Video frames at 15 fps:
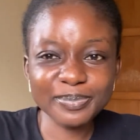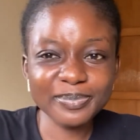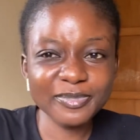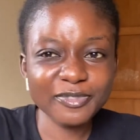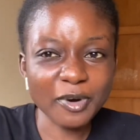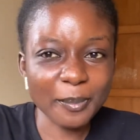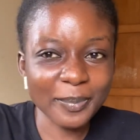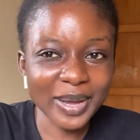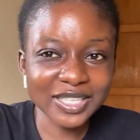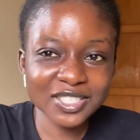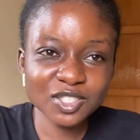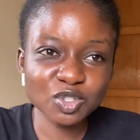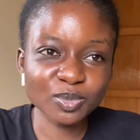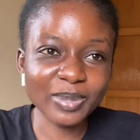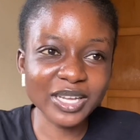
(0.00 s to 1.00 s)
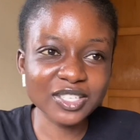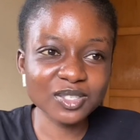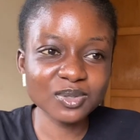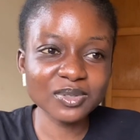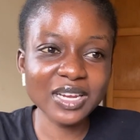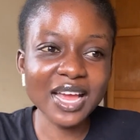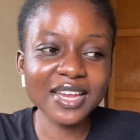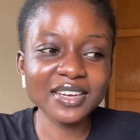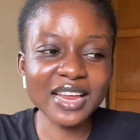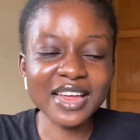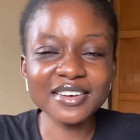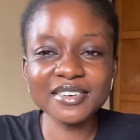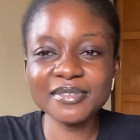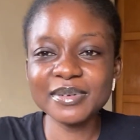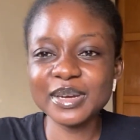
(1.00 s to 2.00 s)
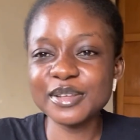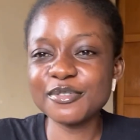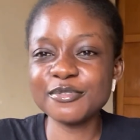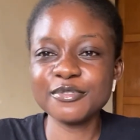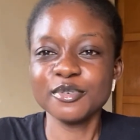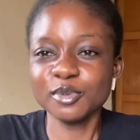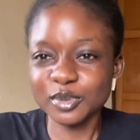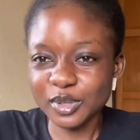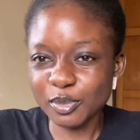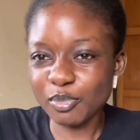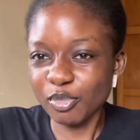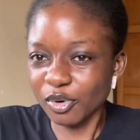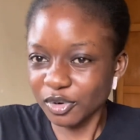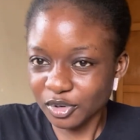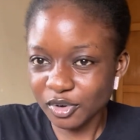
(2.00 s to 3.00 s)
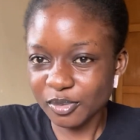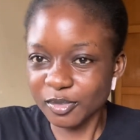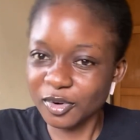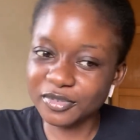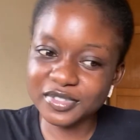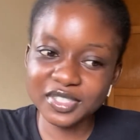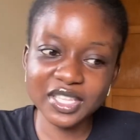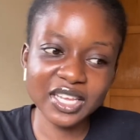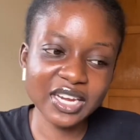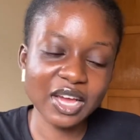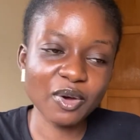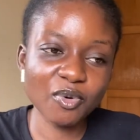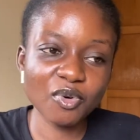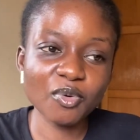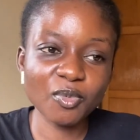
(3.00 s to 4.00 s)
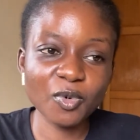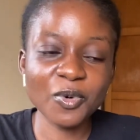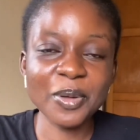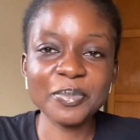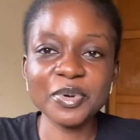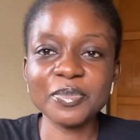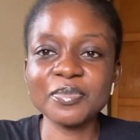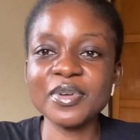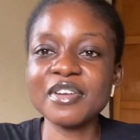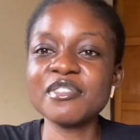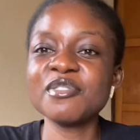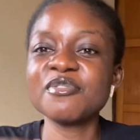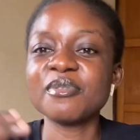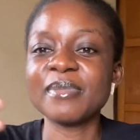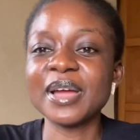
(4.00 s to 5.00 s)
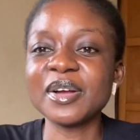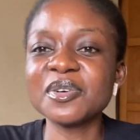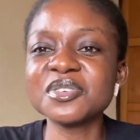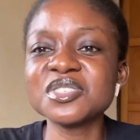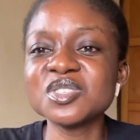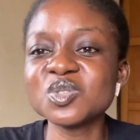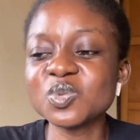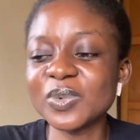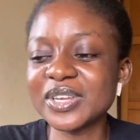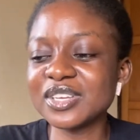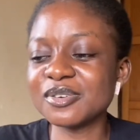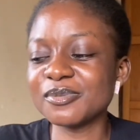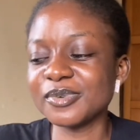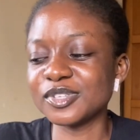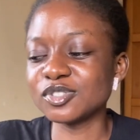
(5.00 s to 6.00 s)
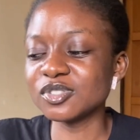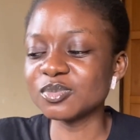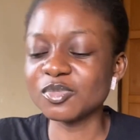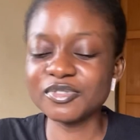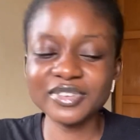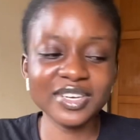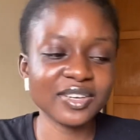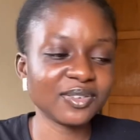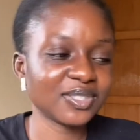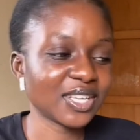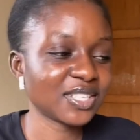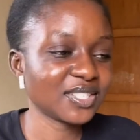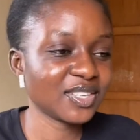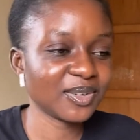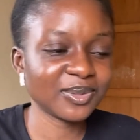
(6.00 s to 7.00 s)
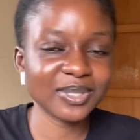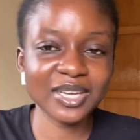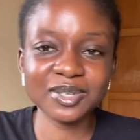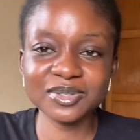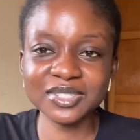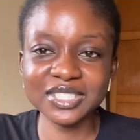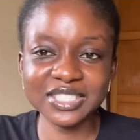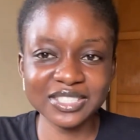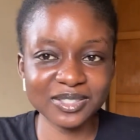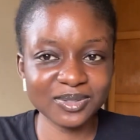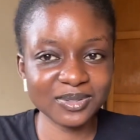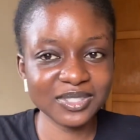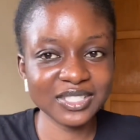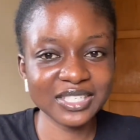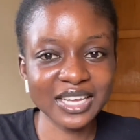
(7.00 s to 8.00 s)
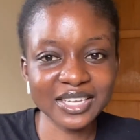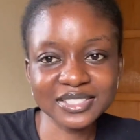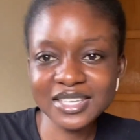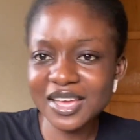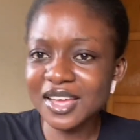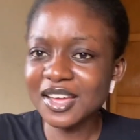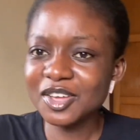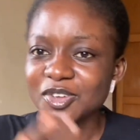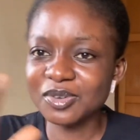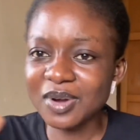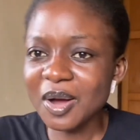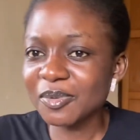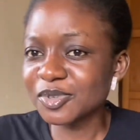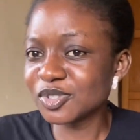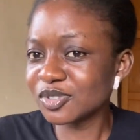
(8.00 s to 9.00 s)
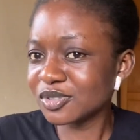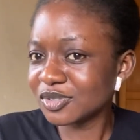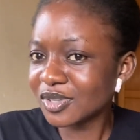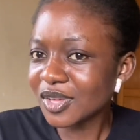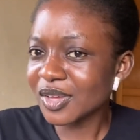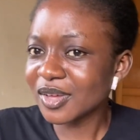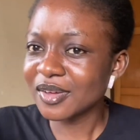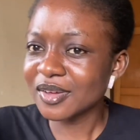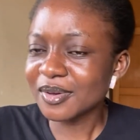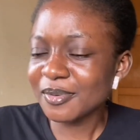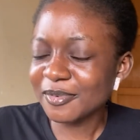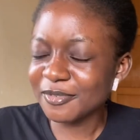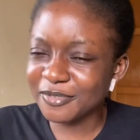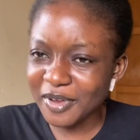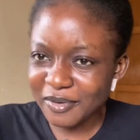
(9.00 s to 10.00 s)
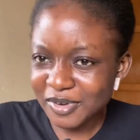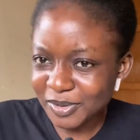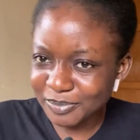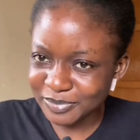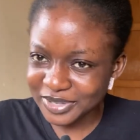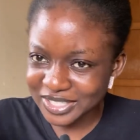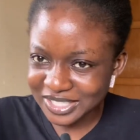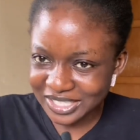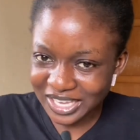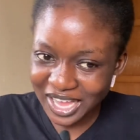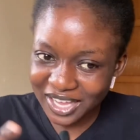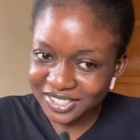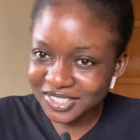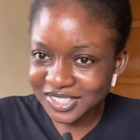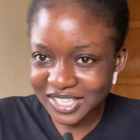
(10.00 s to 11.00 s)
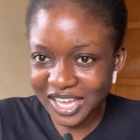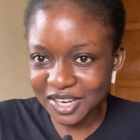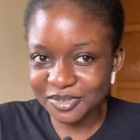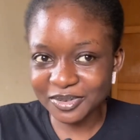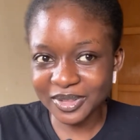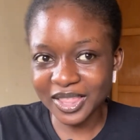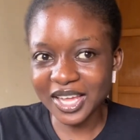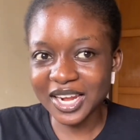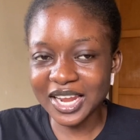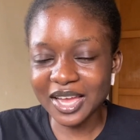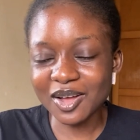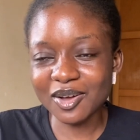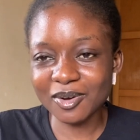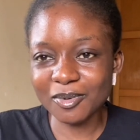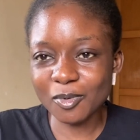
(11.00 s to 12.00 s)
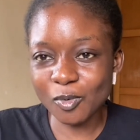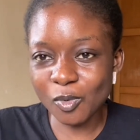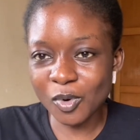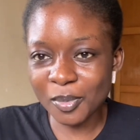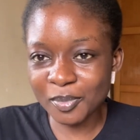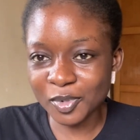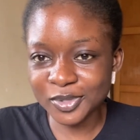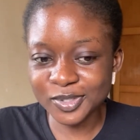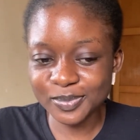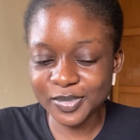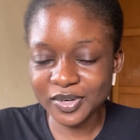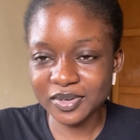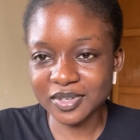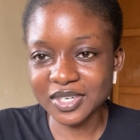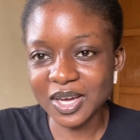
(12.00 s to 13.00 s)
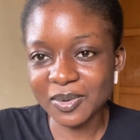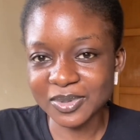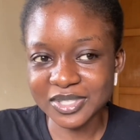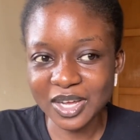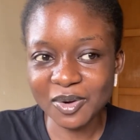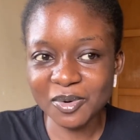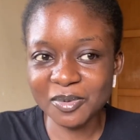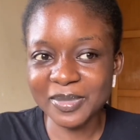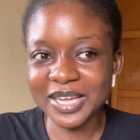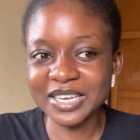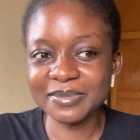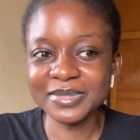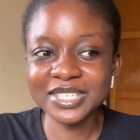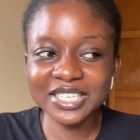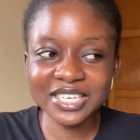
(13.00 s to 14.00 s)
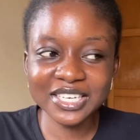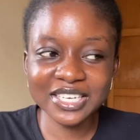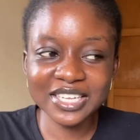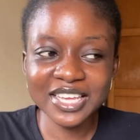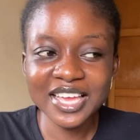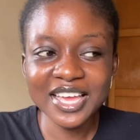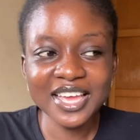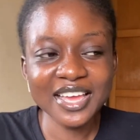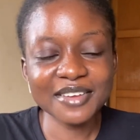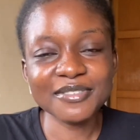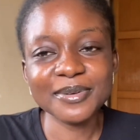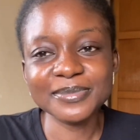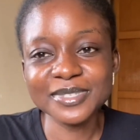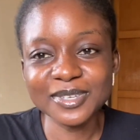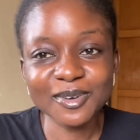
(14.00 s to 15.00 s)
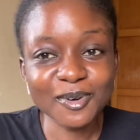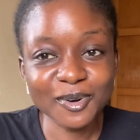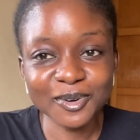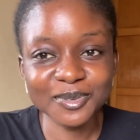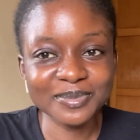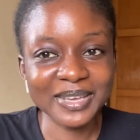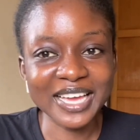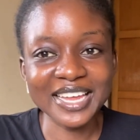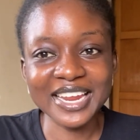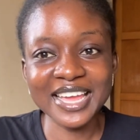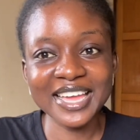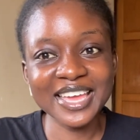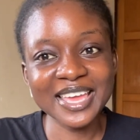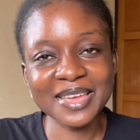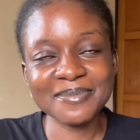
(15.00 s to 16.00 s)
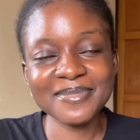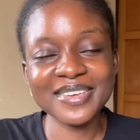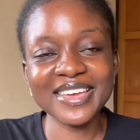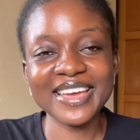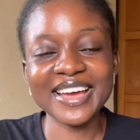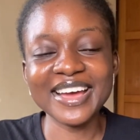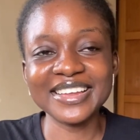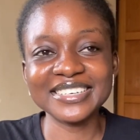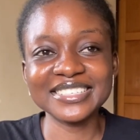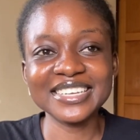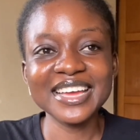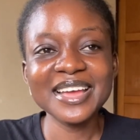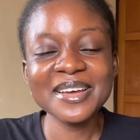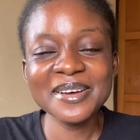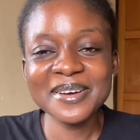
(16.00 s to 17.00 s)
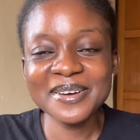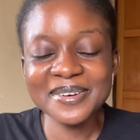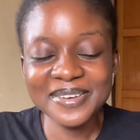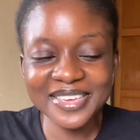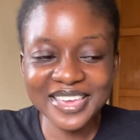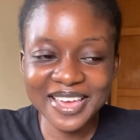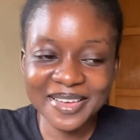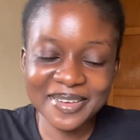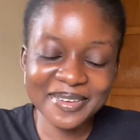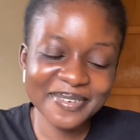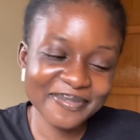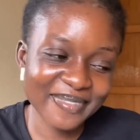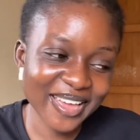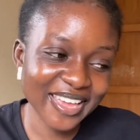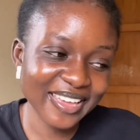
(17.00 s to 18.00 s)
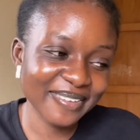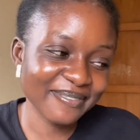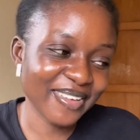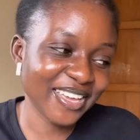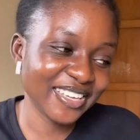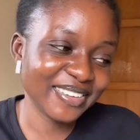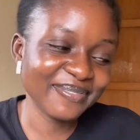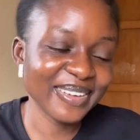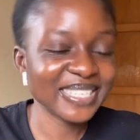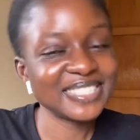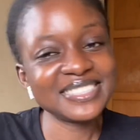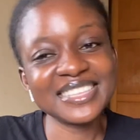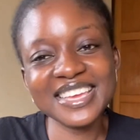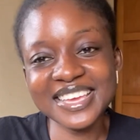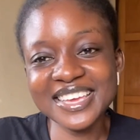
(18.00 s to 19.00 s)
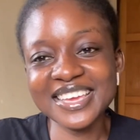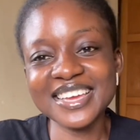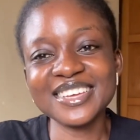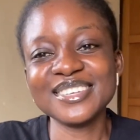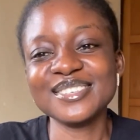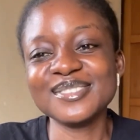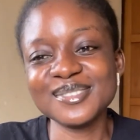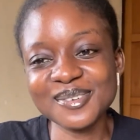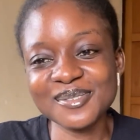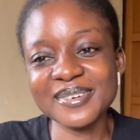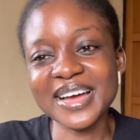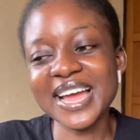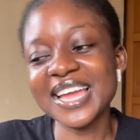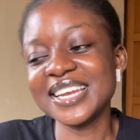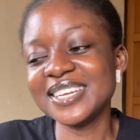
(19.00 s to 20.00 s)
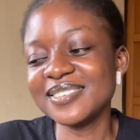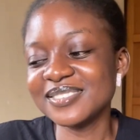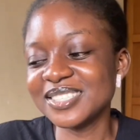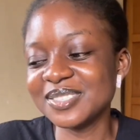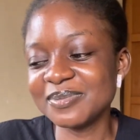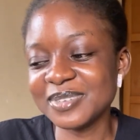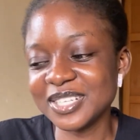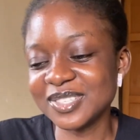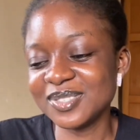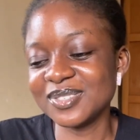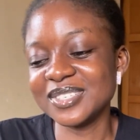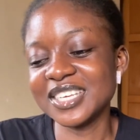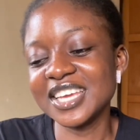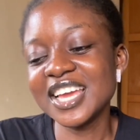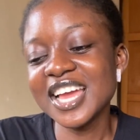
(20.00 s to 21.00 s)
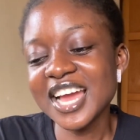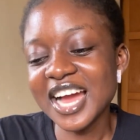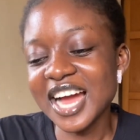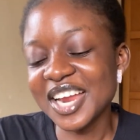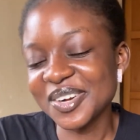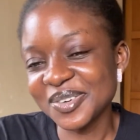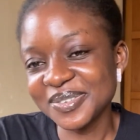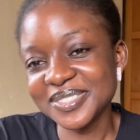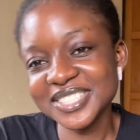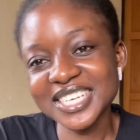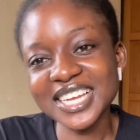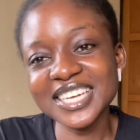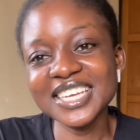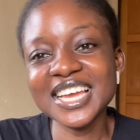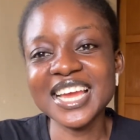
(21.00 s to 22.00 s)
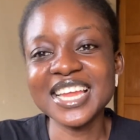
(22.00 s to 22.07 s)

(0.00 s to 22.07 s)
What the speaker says: from party to party, so I didn't really feel the boredom of staying at home. We were preparing for my cousin's wedding. We were just moving helter-skelter, doing this, doing that. You know, I was just very busy, hands tied for that like 1 month period I was at home, and immediately FMC called me and I came here, and yeah, my stay here is over. I leave this place today, and officially I